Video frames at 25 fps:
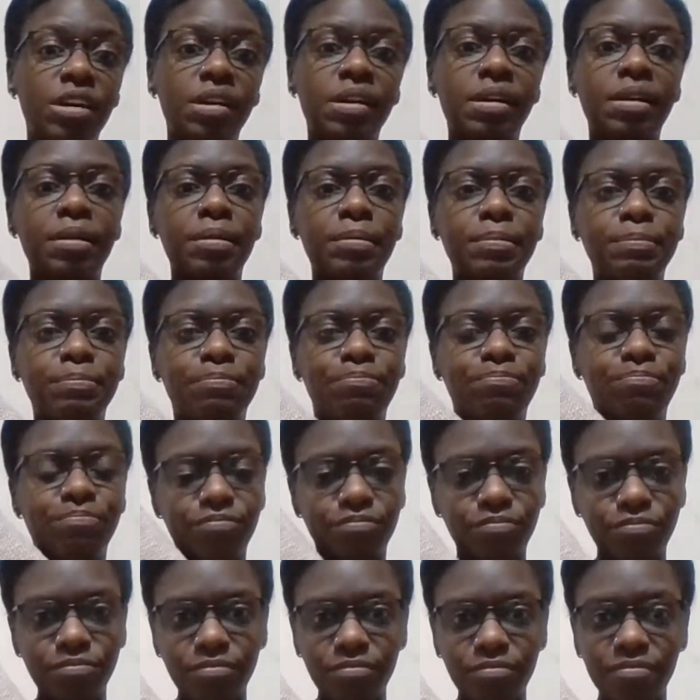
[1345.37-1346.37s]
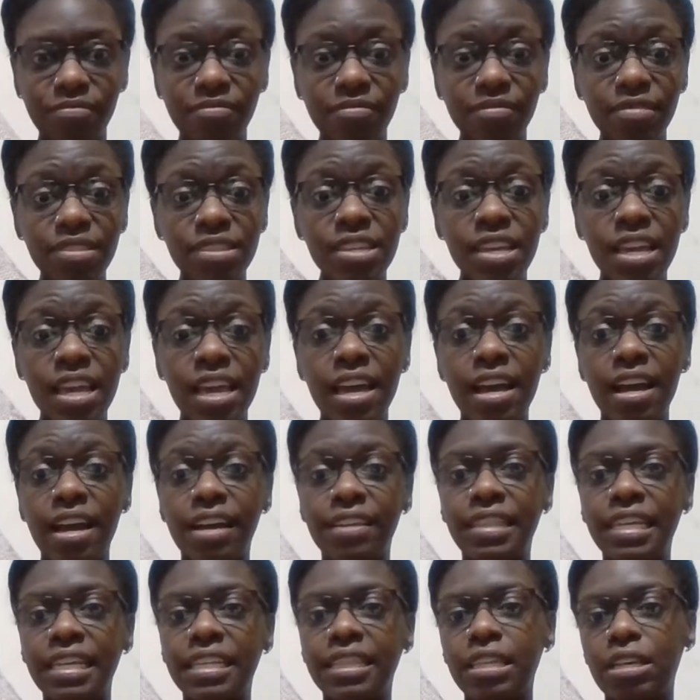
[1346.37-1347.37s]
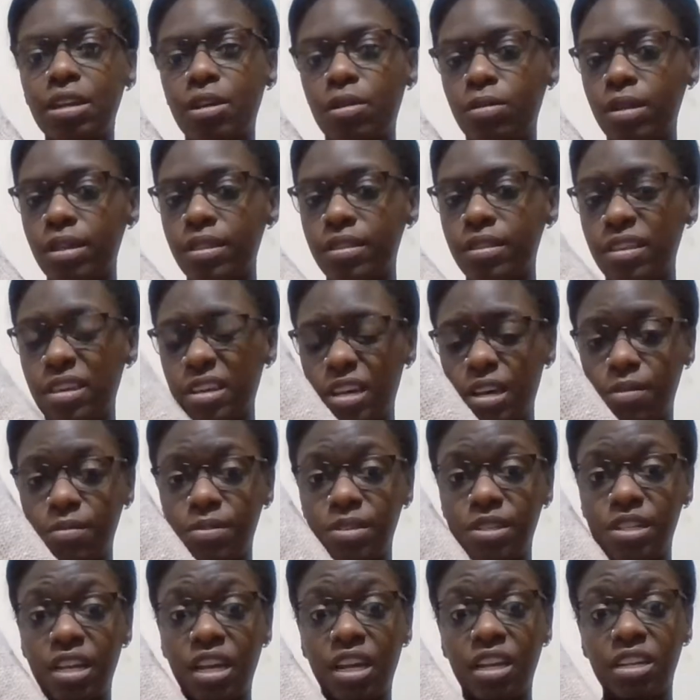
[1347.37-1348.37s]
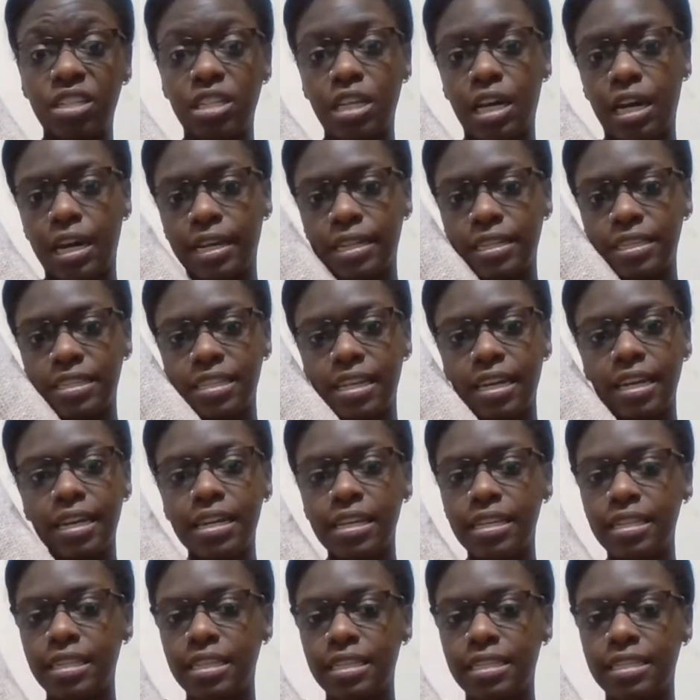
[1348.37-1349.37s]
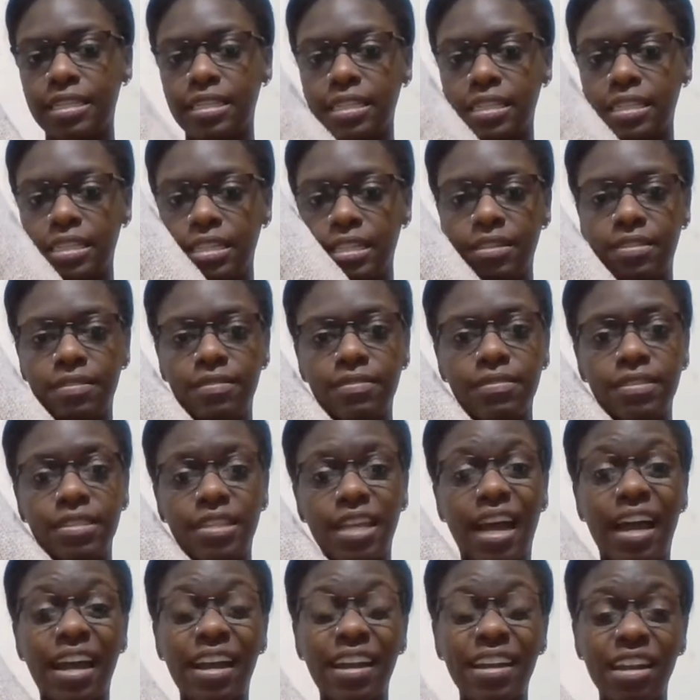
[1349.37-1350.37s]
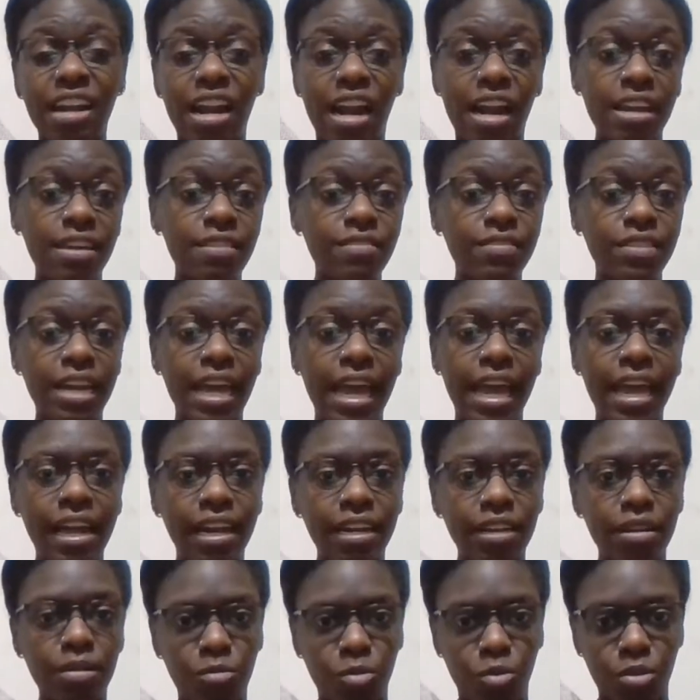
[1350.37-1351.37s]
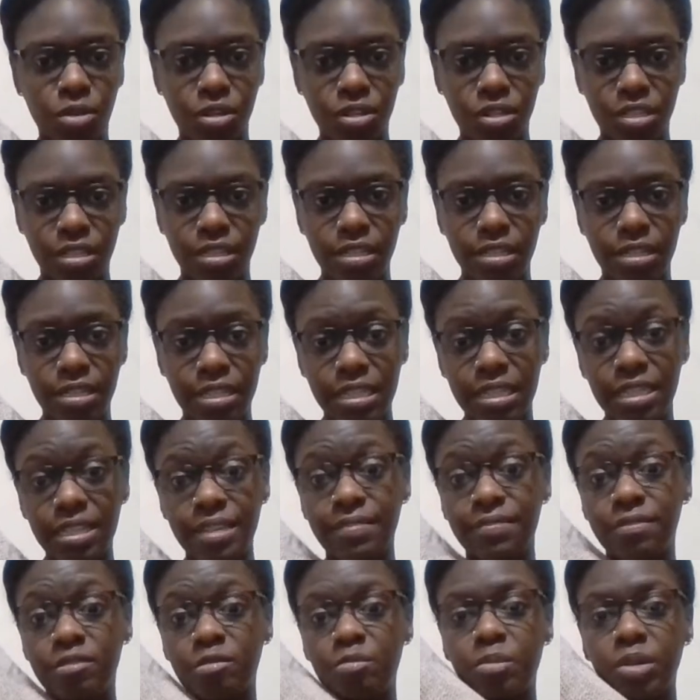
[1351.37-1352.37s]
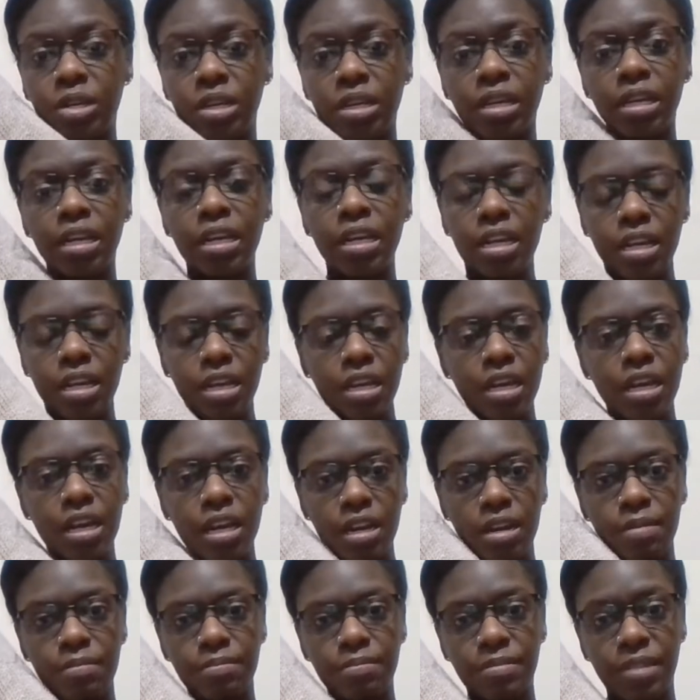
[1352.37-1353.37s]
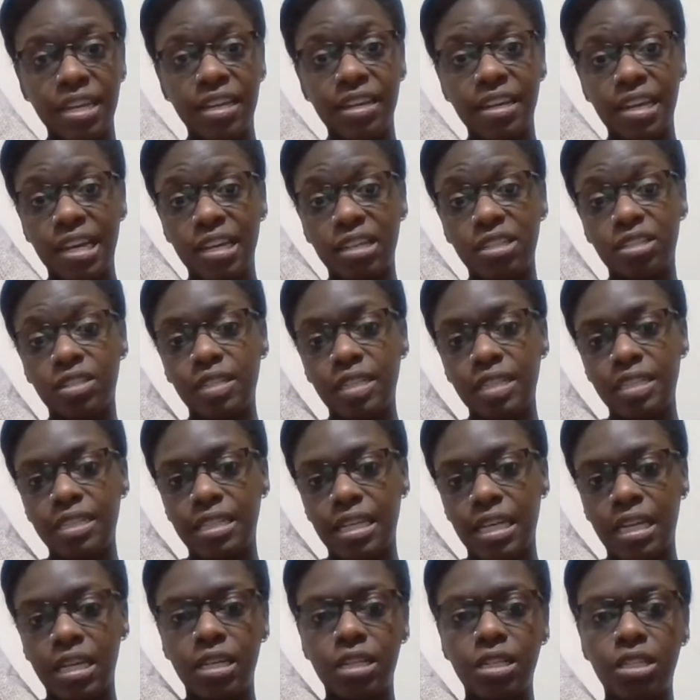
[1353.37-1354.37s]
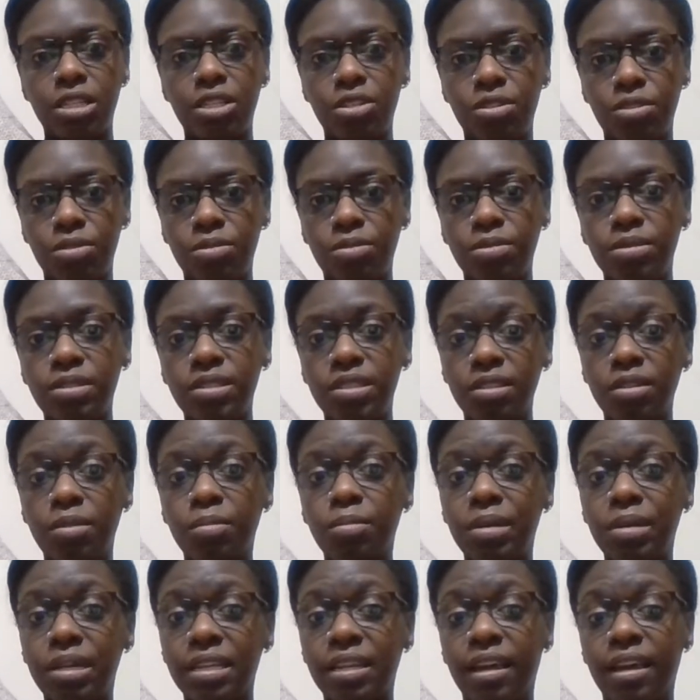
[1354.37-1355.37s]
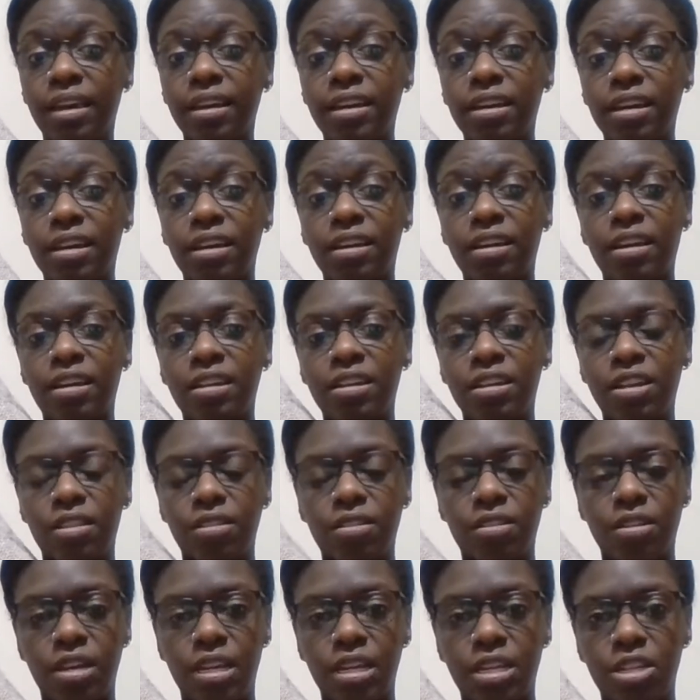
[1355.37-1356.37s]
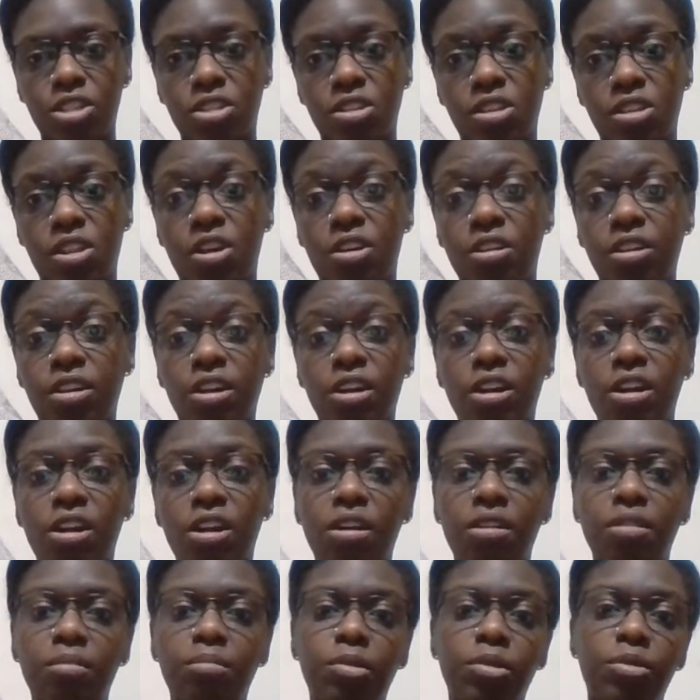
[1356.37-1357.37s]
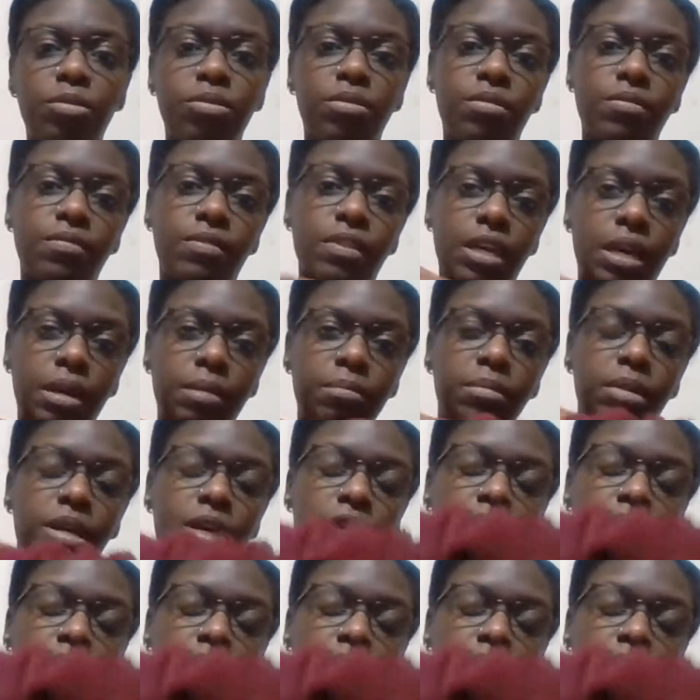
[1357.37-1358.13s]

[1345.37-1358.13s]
I think the only thing I would change, hindsight, these sleeves, I even added more to the sleeves, but they could actually stand to still be like another inch longer on both of them.